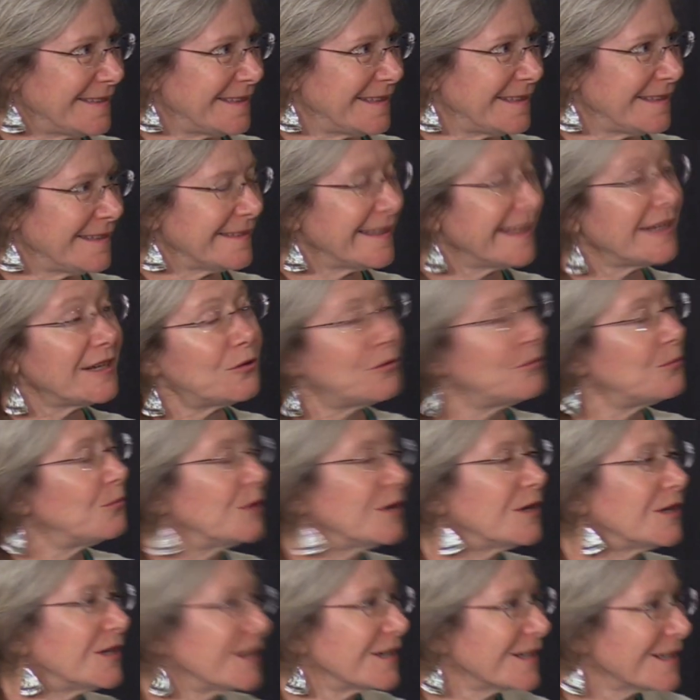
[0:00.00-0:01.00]
They don't
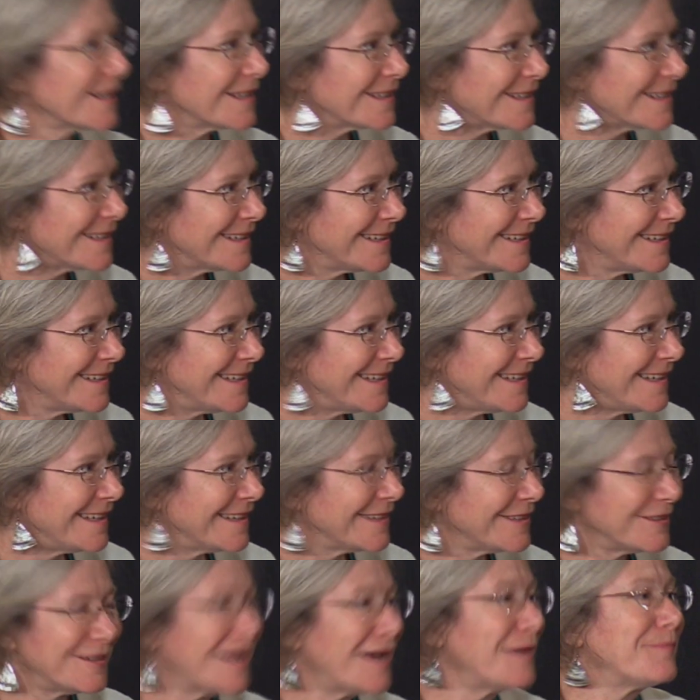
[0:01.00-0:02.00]
work.
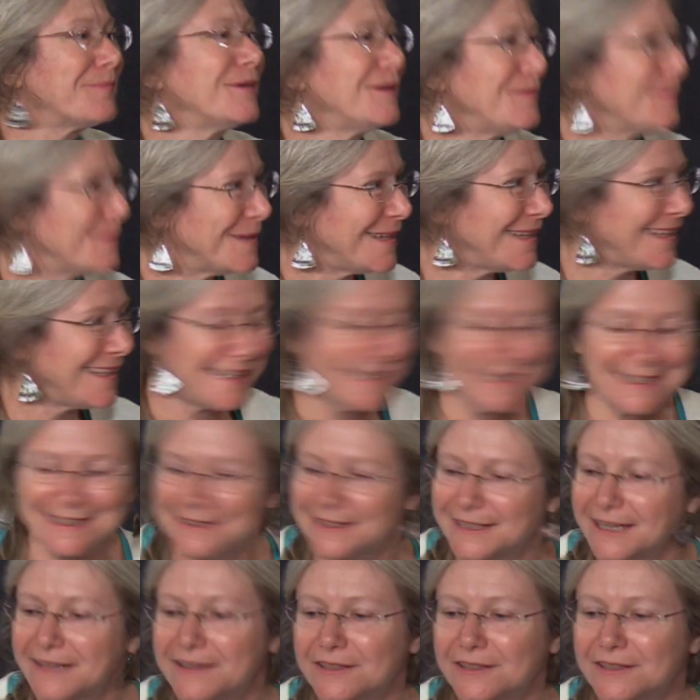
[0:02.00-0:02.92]
They're not PPE.